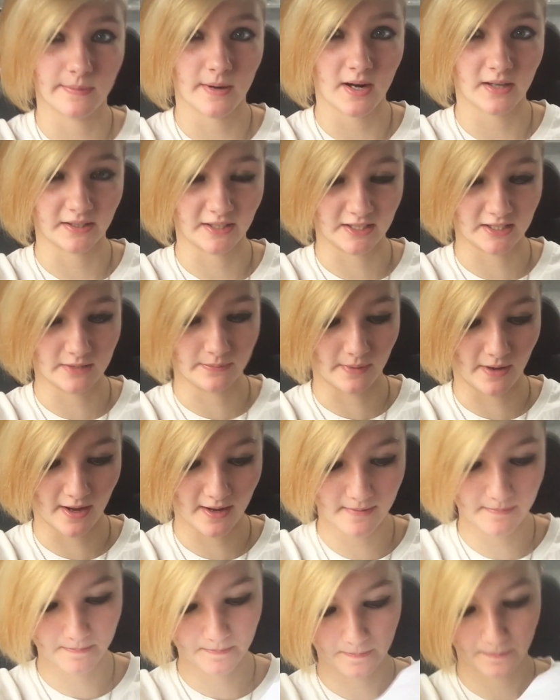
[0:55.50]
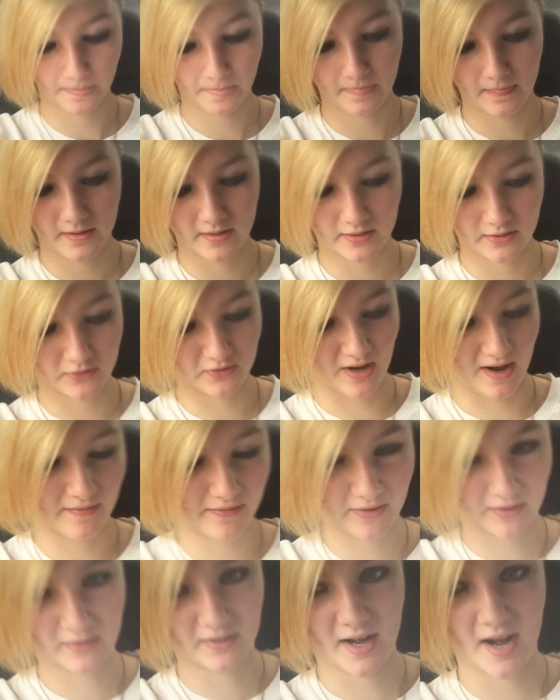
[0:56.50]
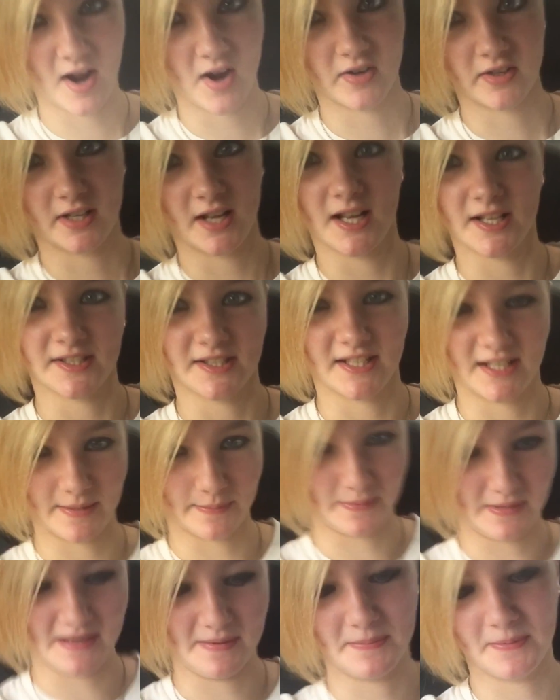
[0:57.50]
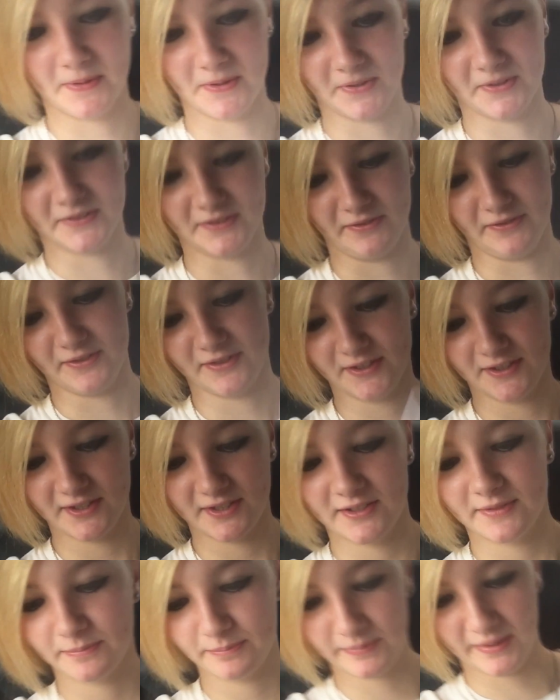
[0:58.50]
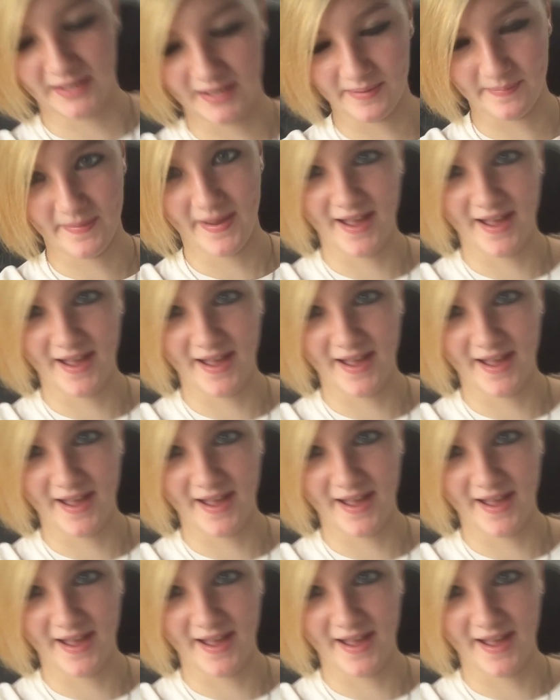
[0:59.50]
a parking spot. Driving around, cussing at people, and being